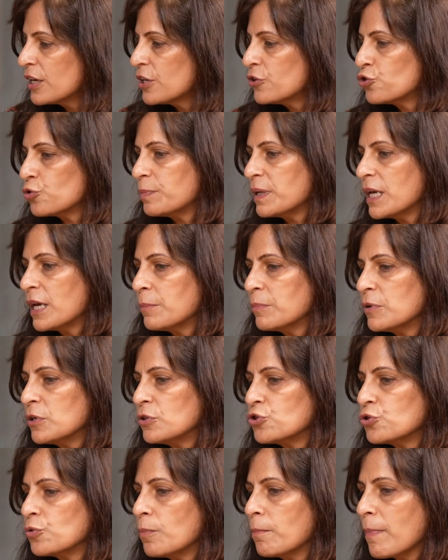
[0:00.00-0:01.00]
to be able
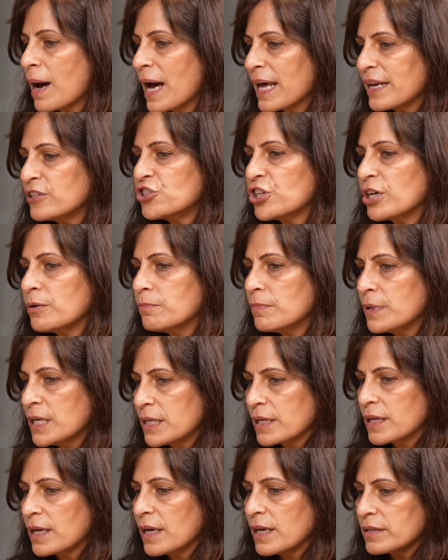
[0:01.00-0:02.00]
to manage and
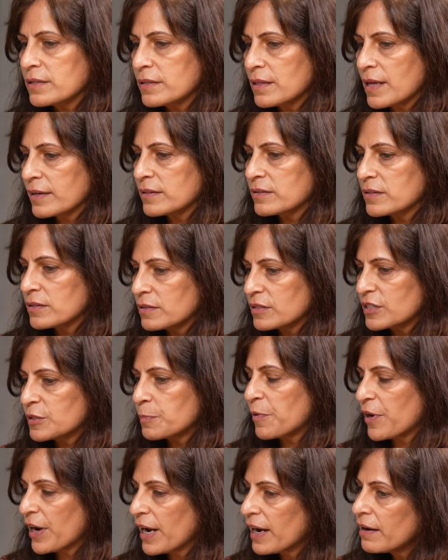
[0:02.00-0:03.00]
mitigate that
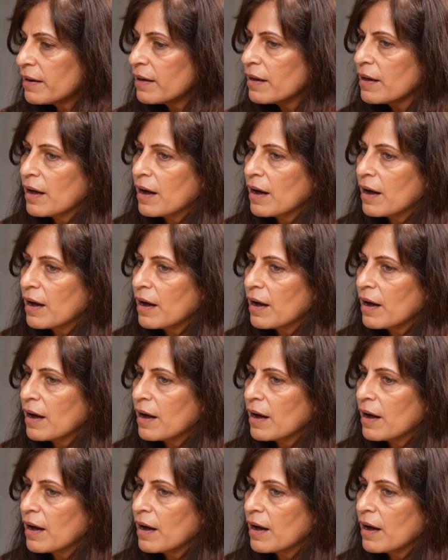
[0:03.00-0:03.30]
spread,